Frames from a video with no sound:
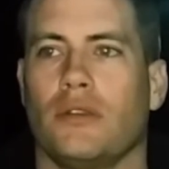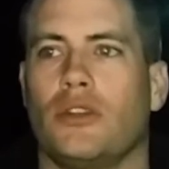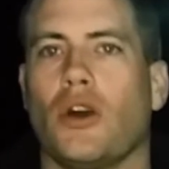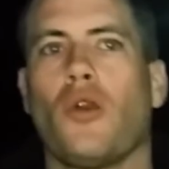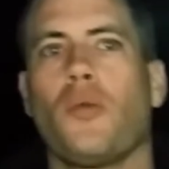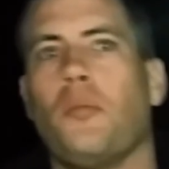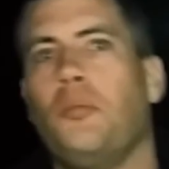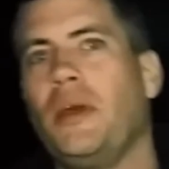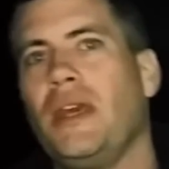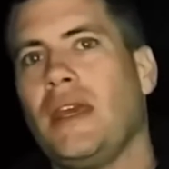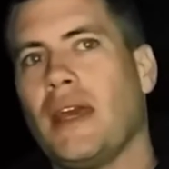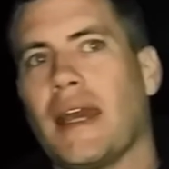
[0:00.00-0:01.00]
Don't
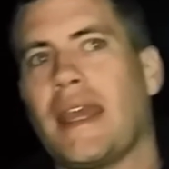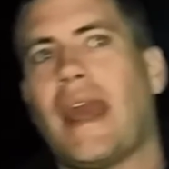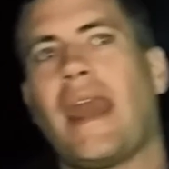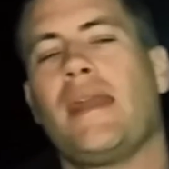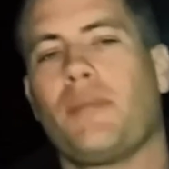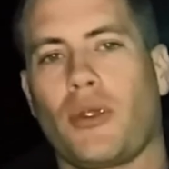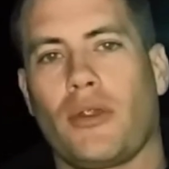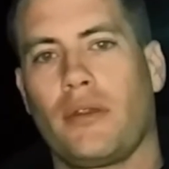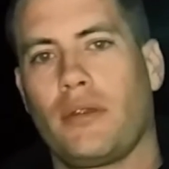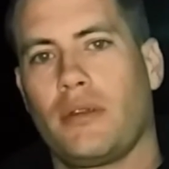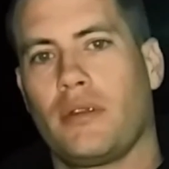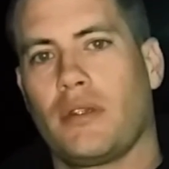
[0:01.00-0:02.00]
be a gamer
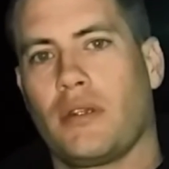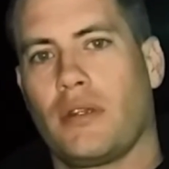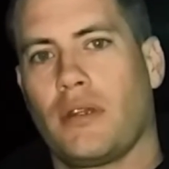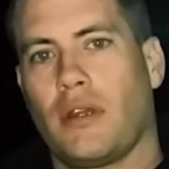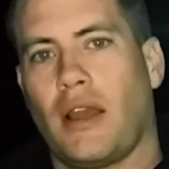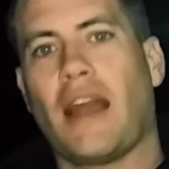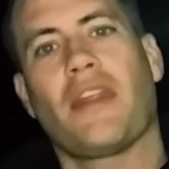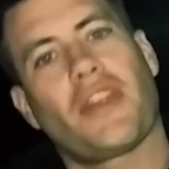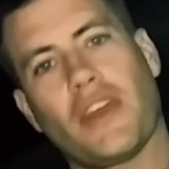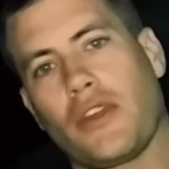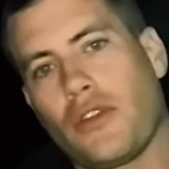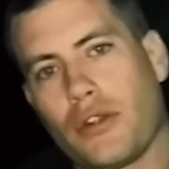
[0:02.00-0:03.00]
and
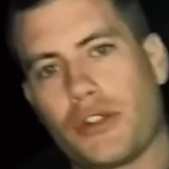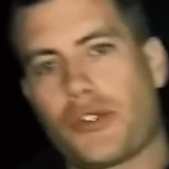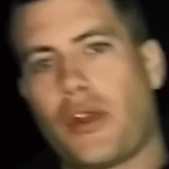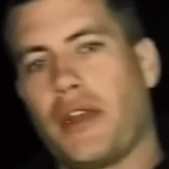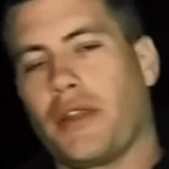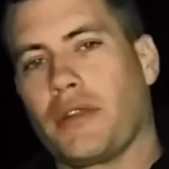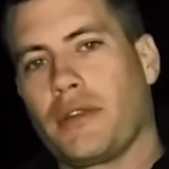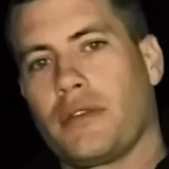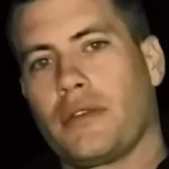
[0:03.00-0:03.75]
think you're a trainer.